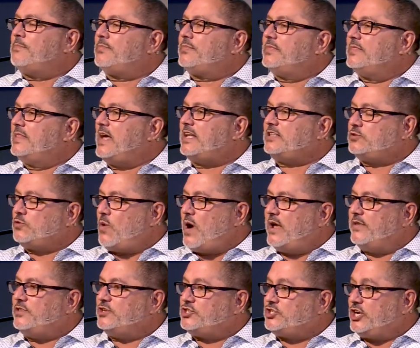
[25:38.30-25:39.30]
That's
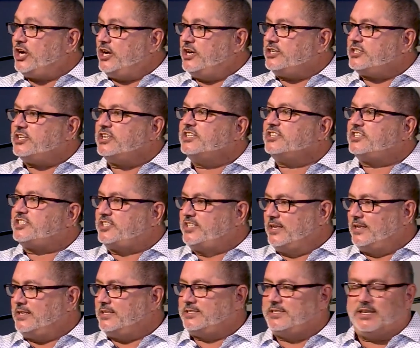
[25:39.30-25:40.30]
why the church
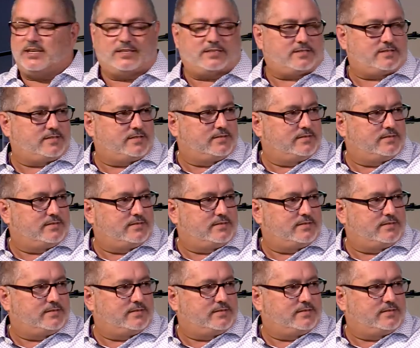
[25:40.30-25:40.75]
still exists.